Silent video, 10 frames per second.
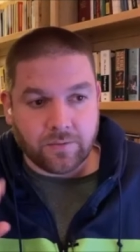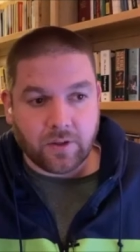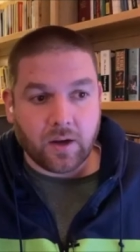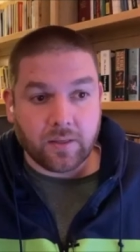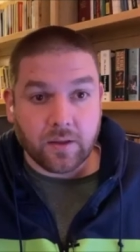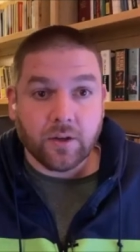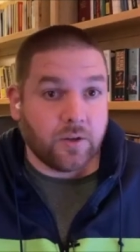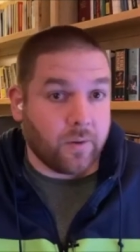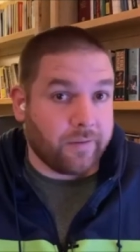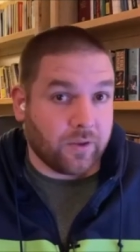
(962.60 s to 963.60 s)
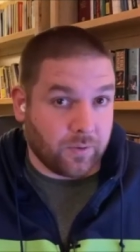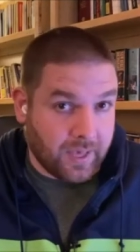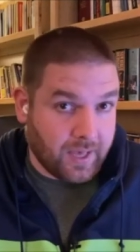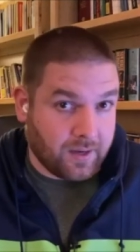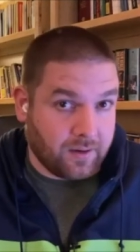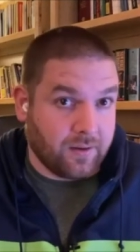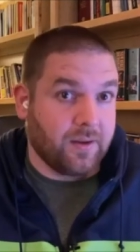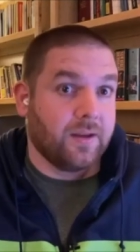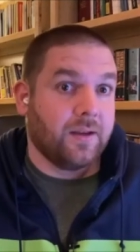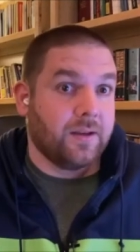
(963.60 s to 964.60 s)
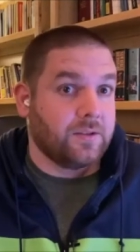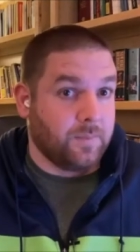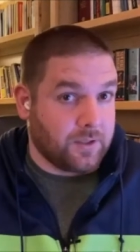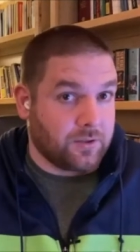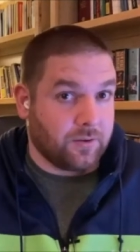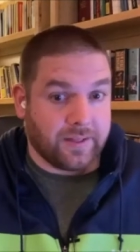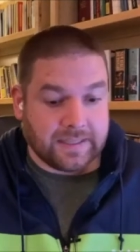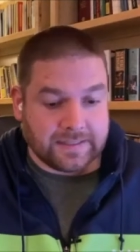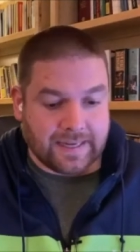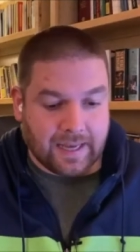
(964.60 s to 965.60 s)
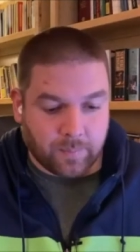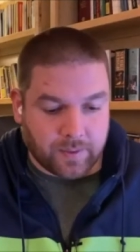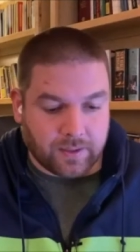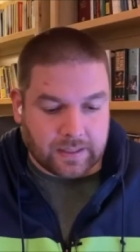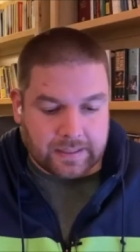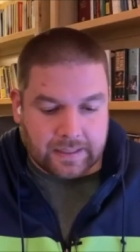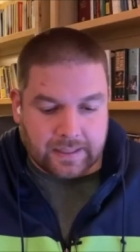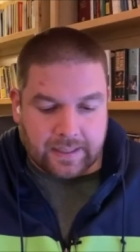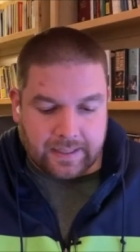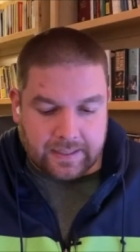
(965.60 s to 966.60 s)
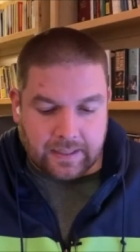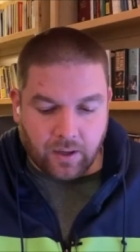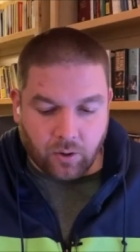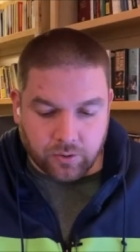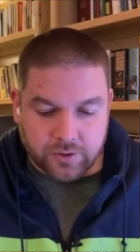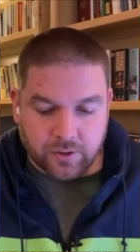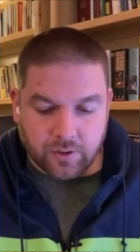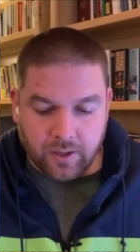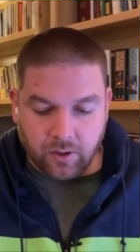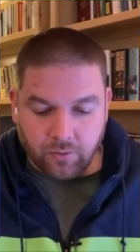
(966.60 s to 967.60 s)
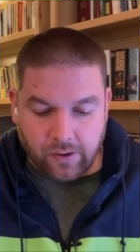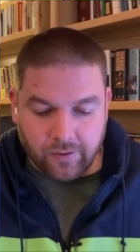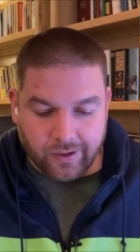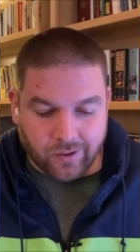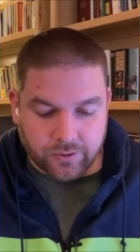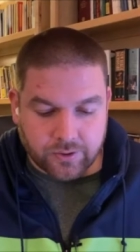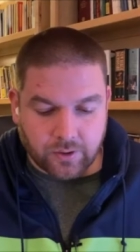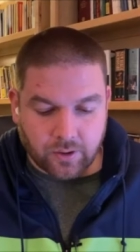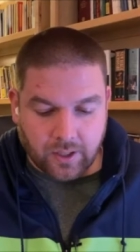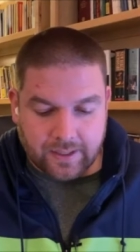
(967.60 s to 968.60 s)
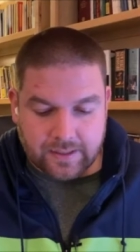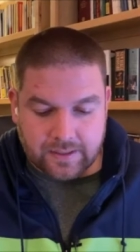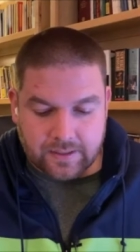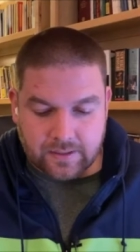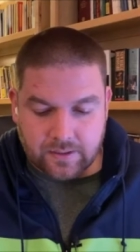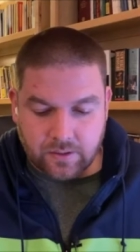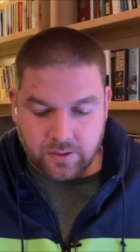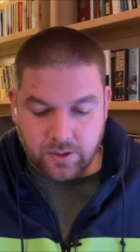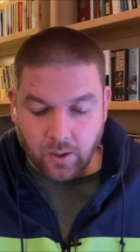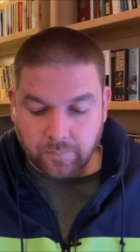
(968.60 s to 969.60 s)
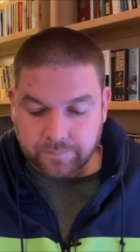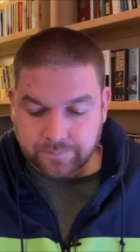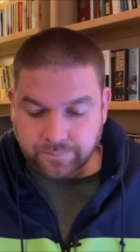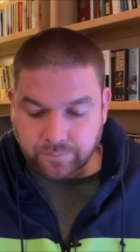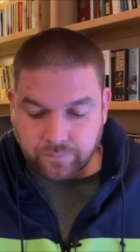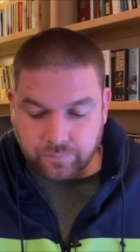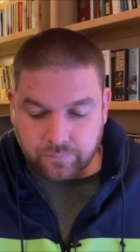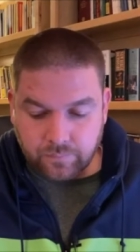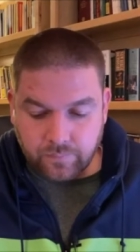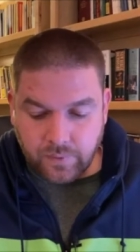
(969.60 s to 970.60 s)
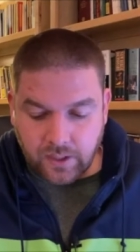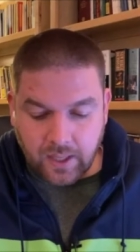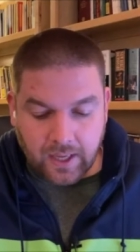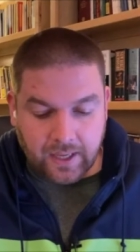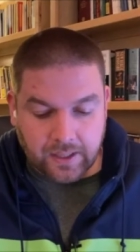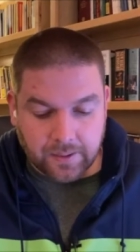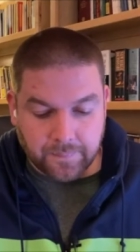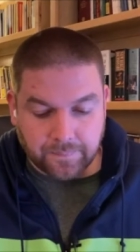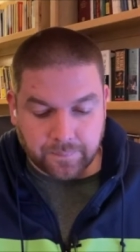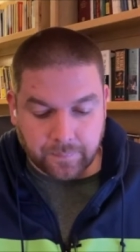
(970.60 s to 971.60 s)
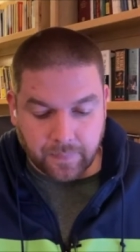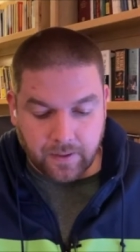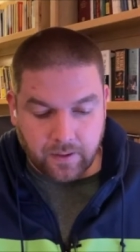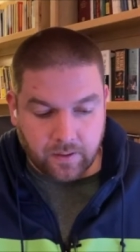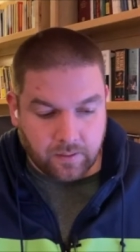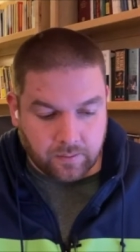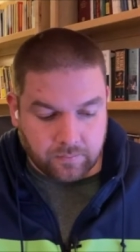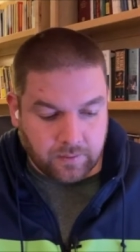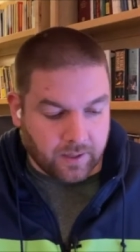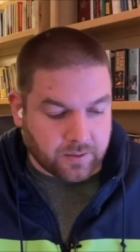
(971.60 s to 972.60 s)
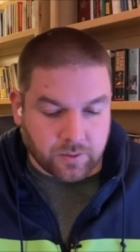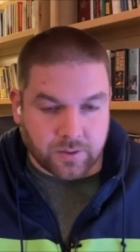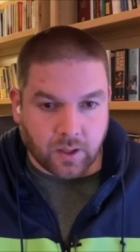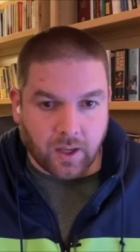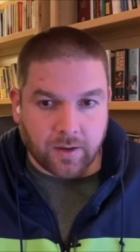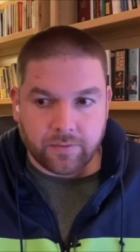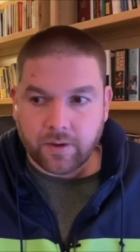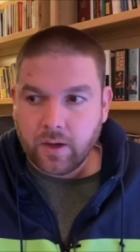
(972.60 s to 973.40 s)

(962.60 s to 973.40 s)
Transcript: your flock, then you're going to do everything you can to make sure that doesn't happen in a culture, an agrarian culture like this. So, um, yeah, so it's a lot of